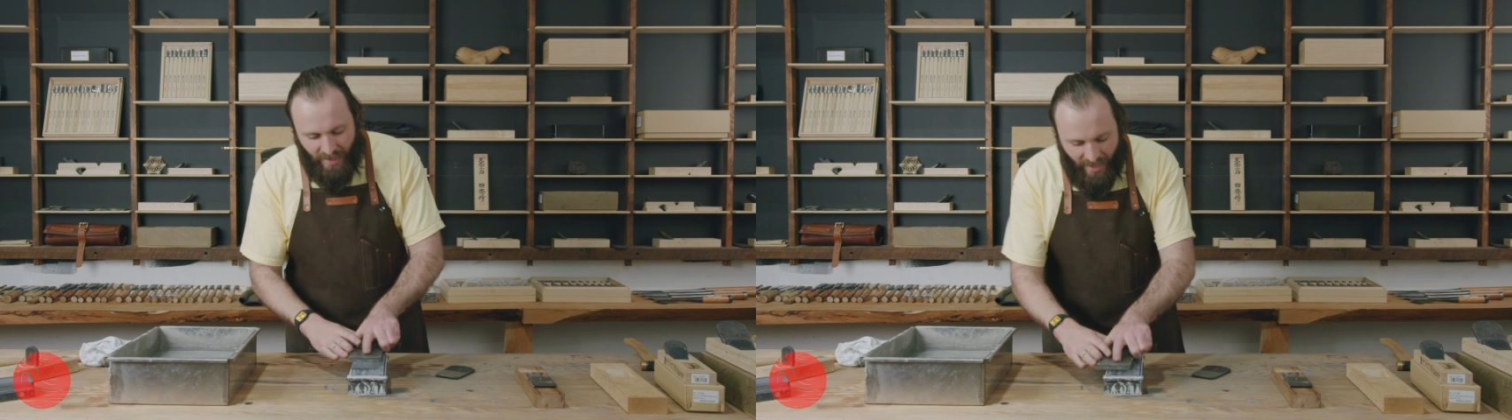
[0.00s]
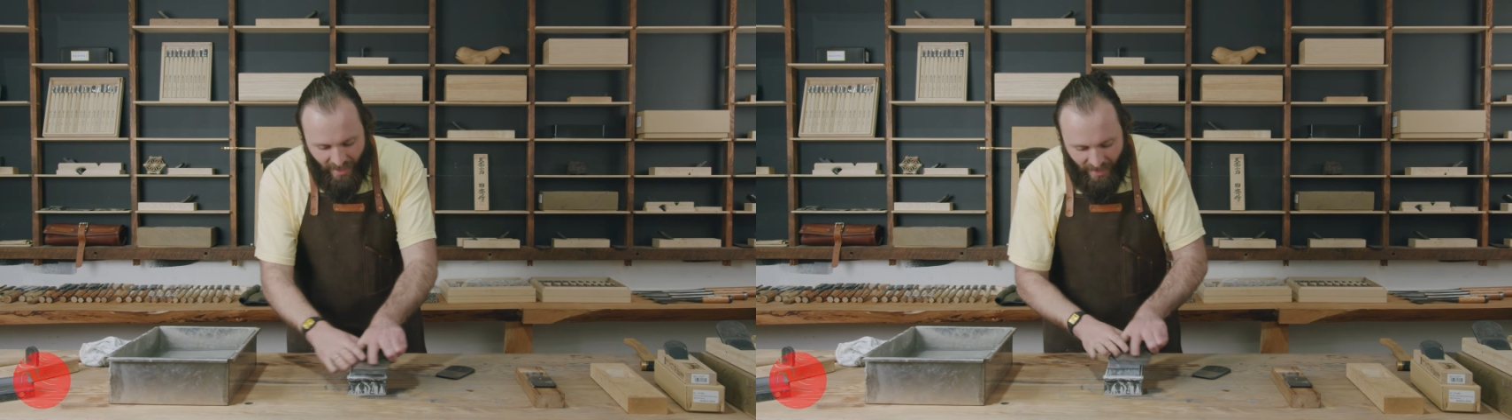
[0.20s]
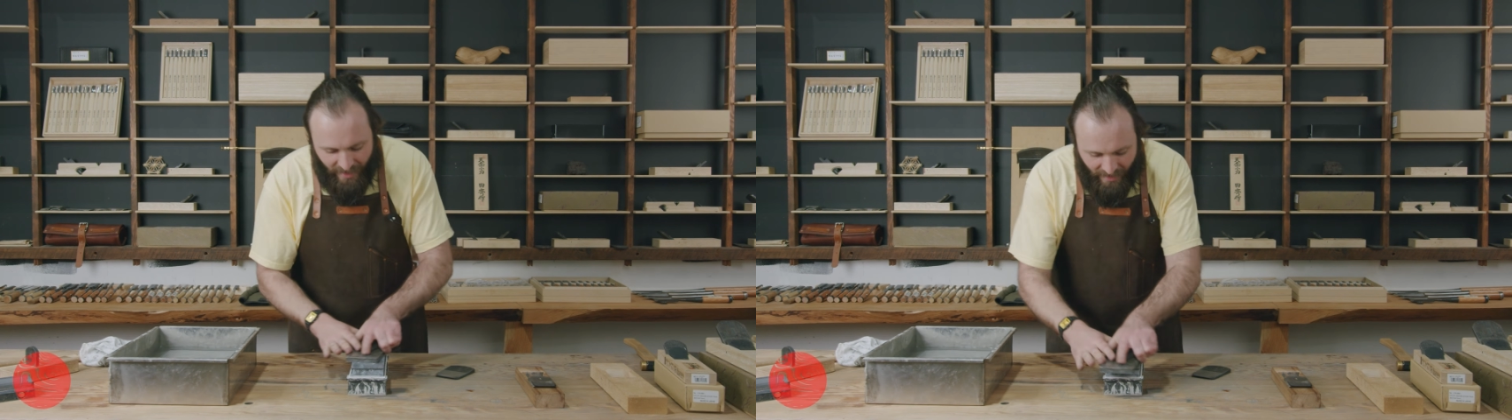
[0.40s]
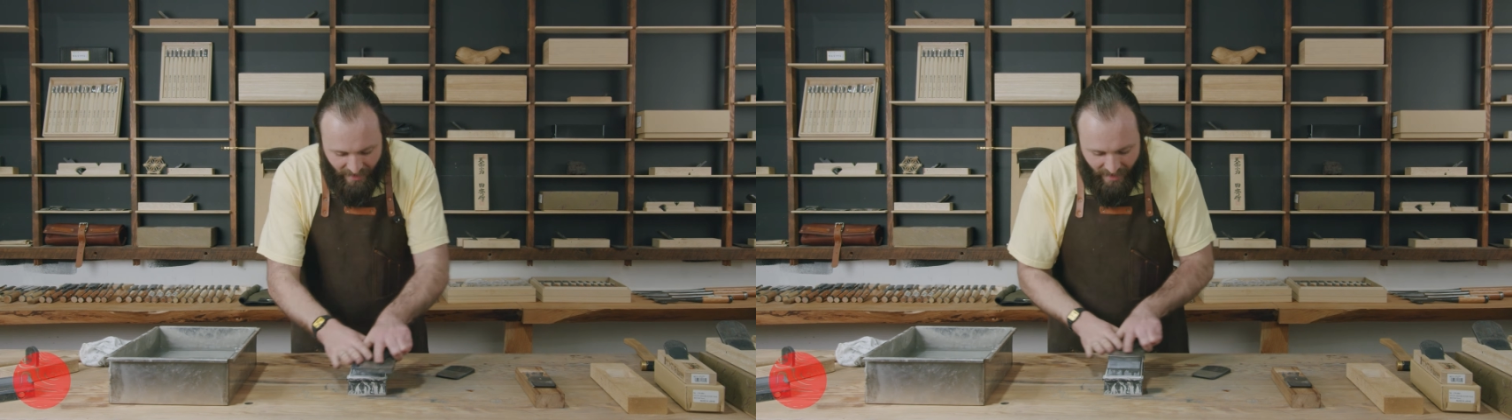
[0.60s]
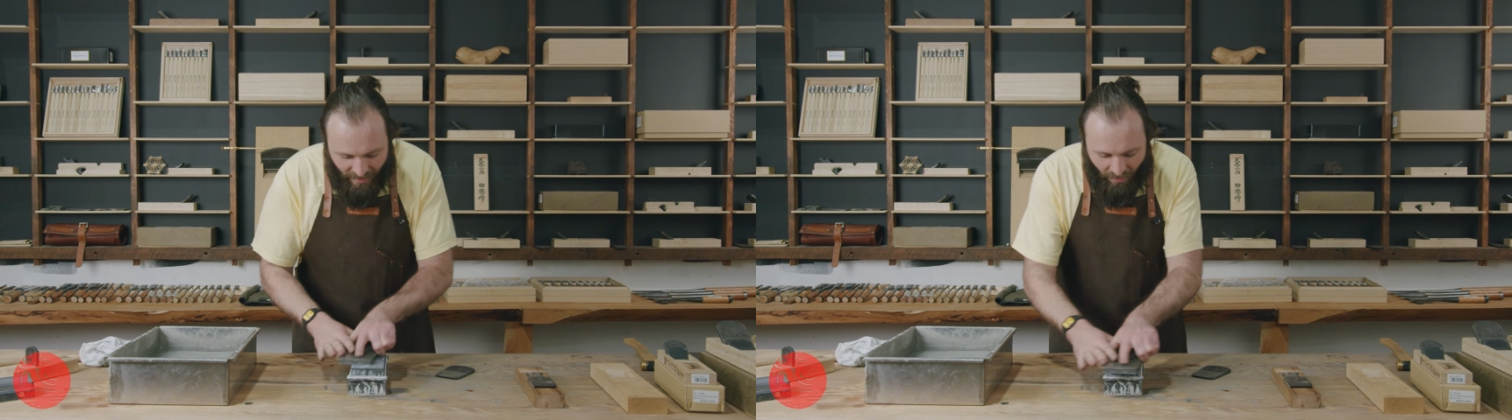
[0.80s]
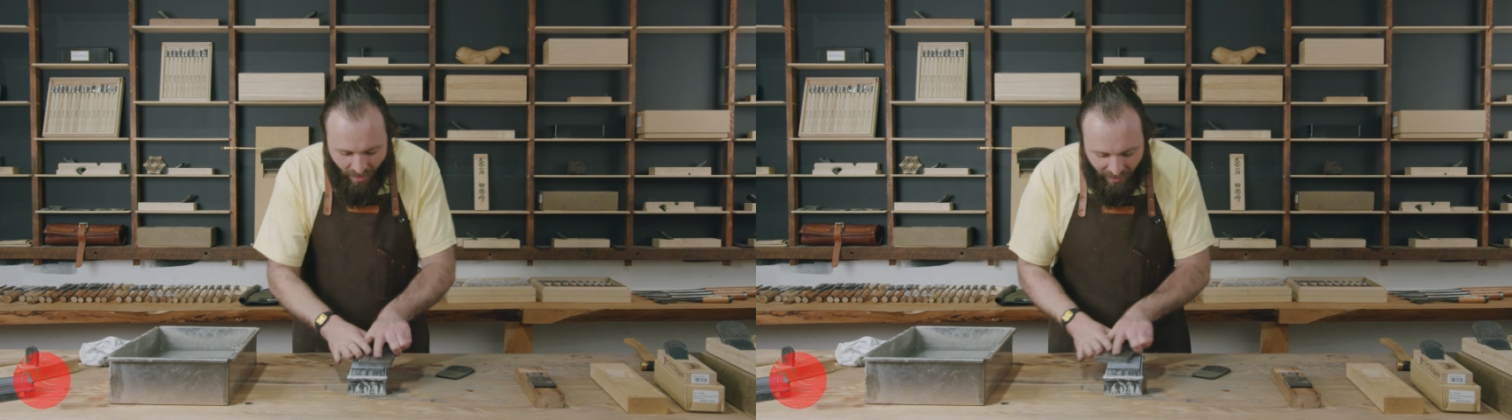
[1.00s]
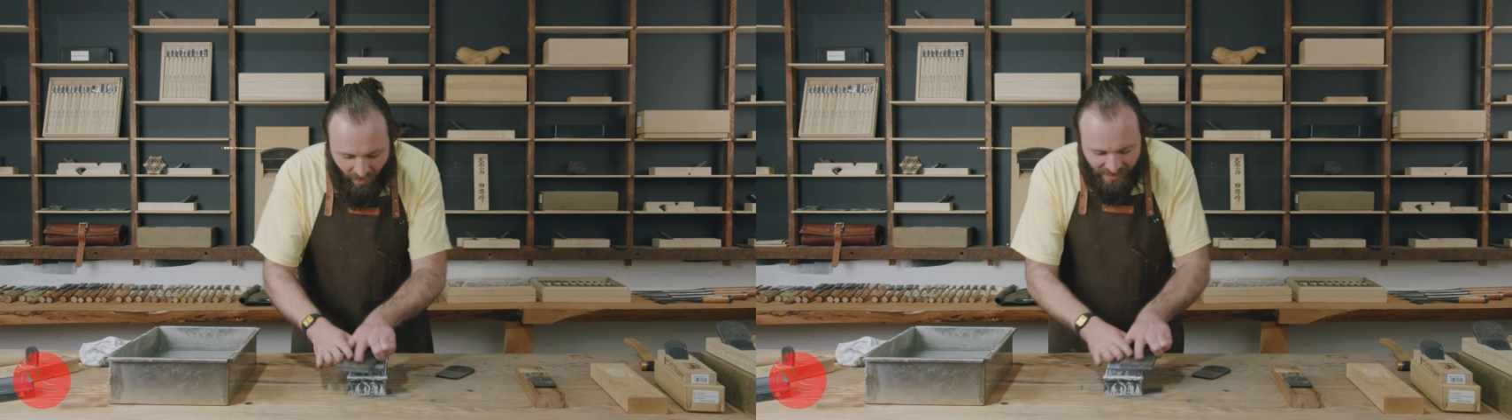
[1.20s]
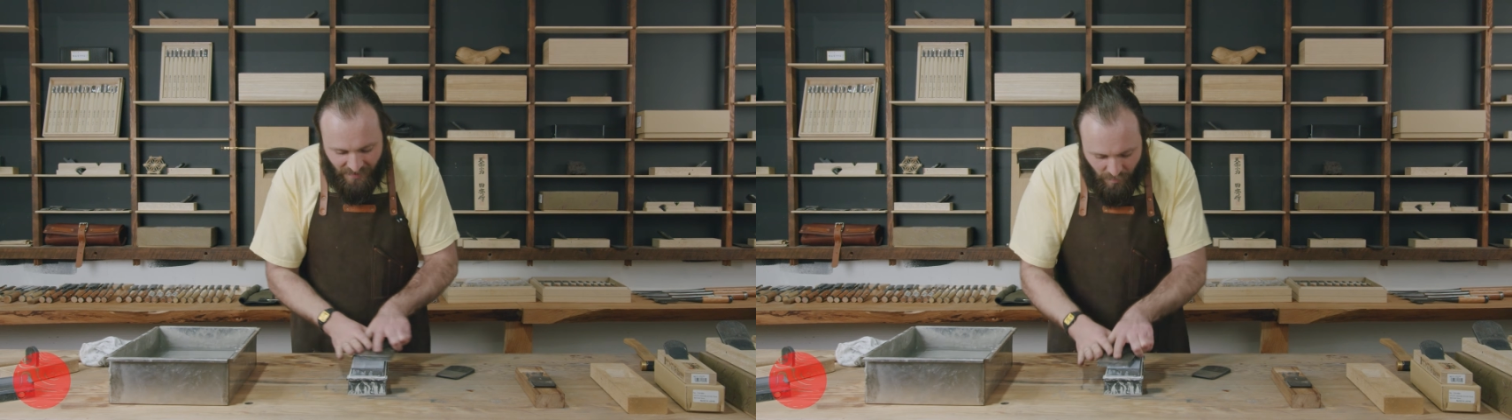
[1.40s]
I
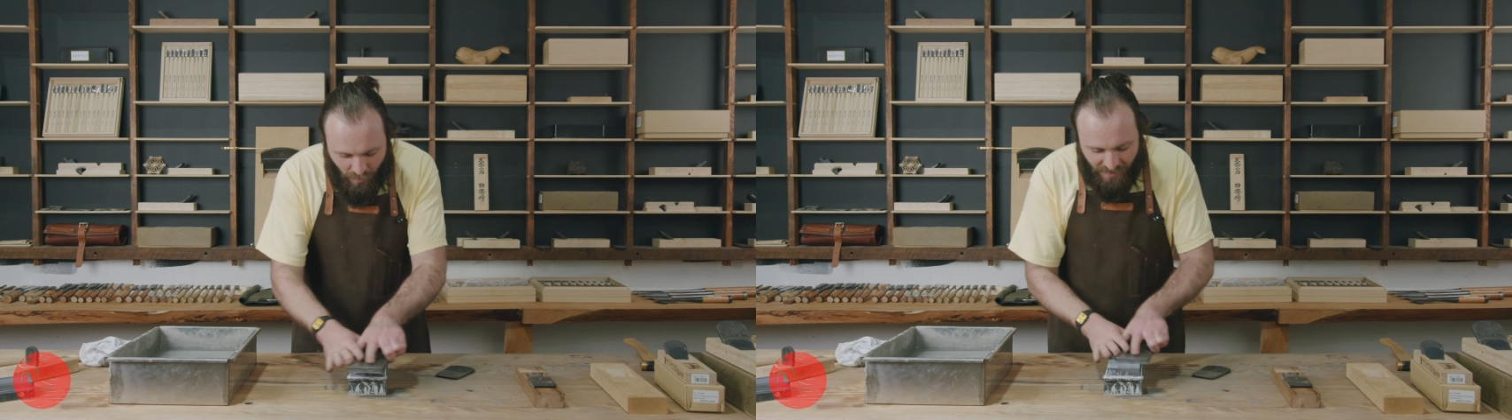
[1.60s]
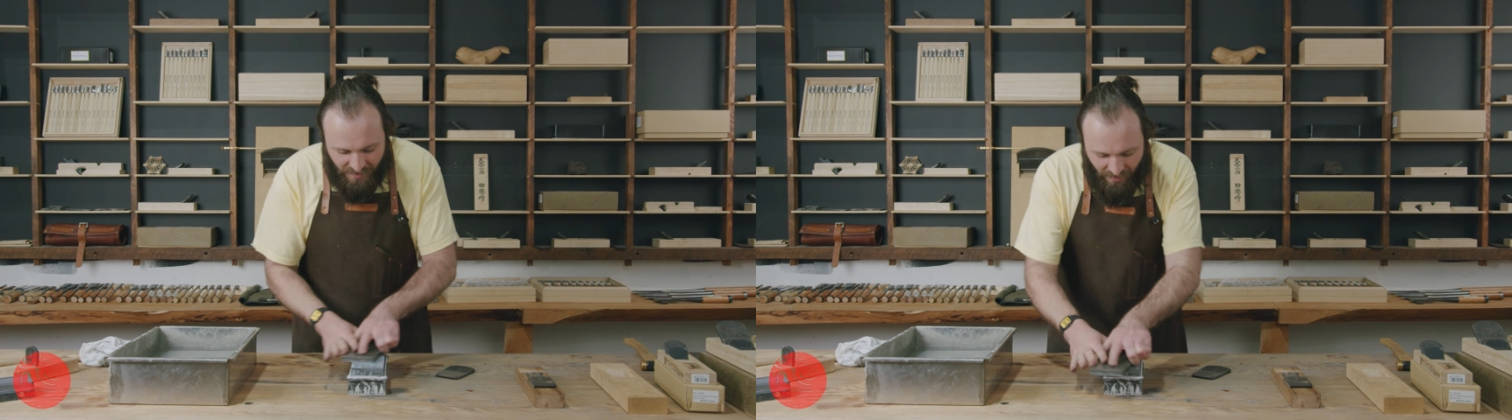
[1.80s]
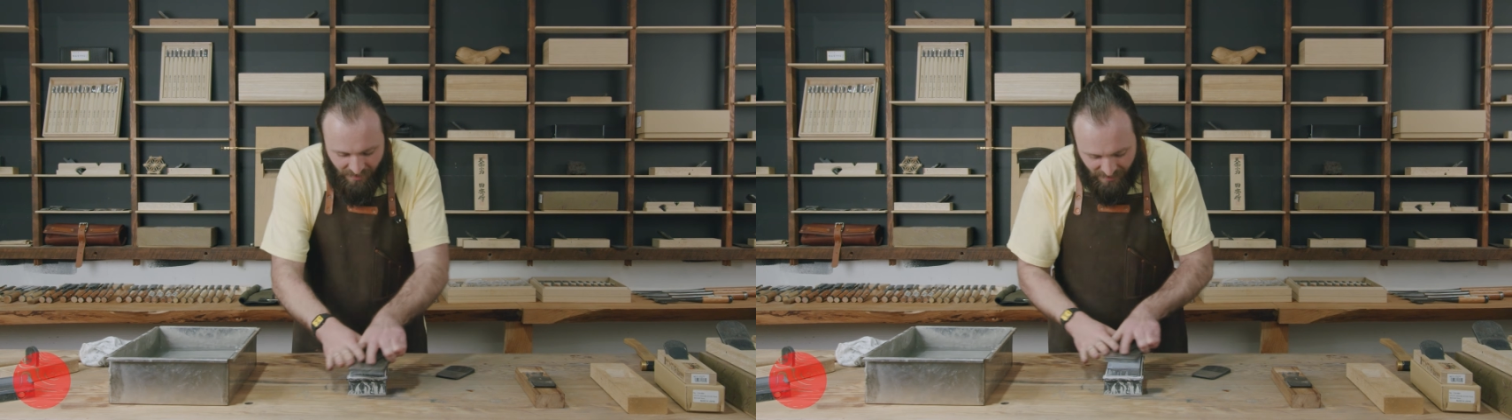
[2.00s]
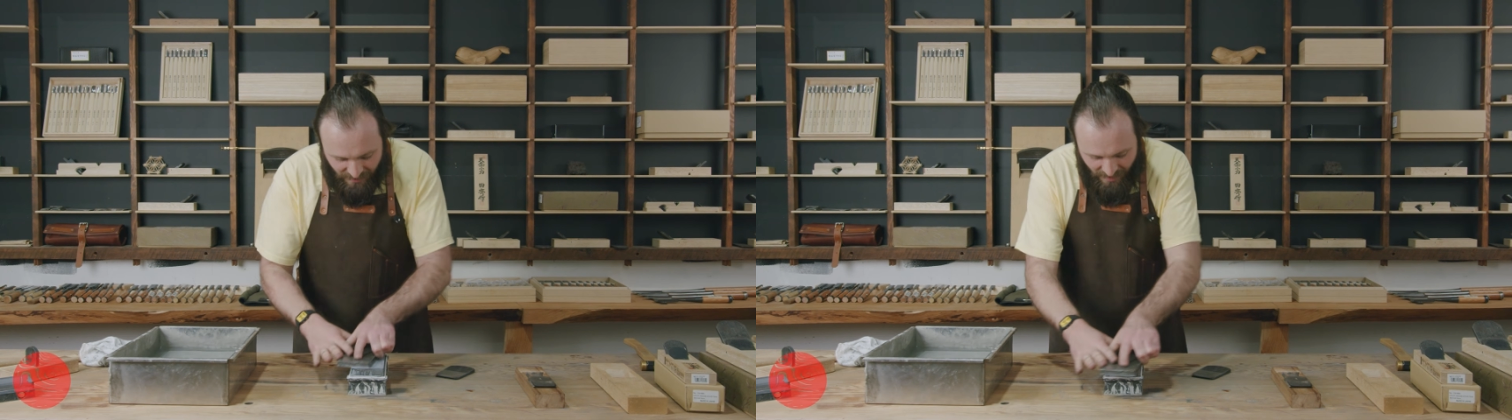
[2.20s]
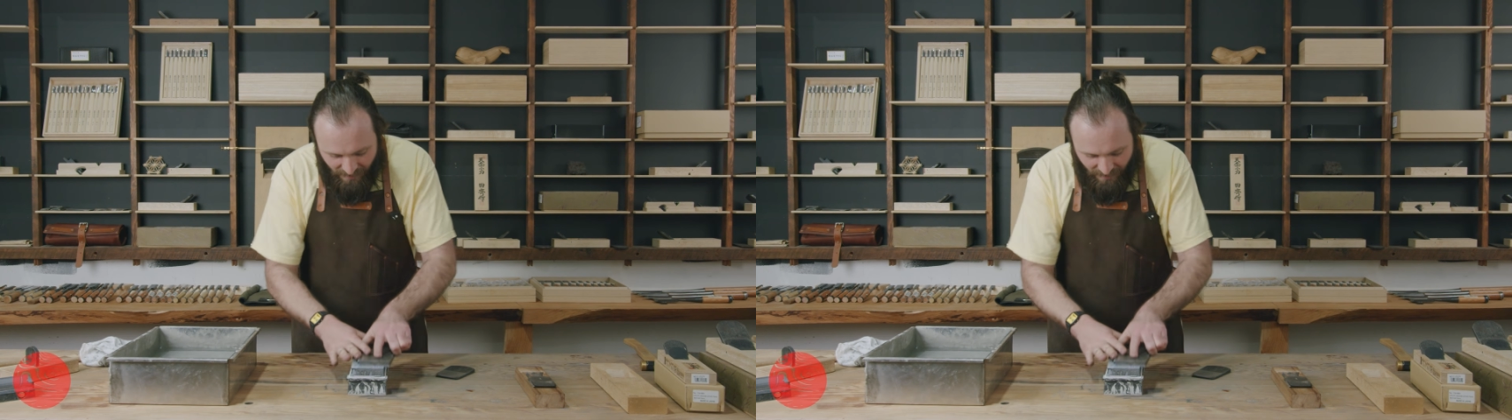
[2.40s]
like to use Waterstones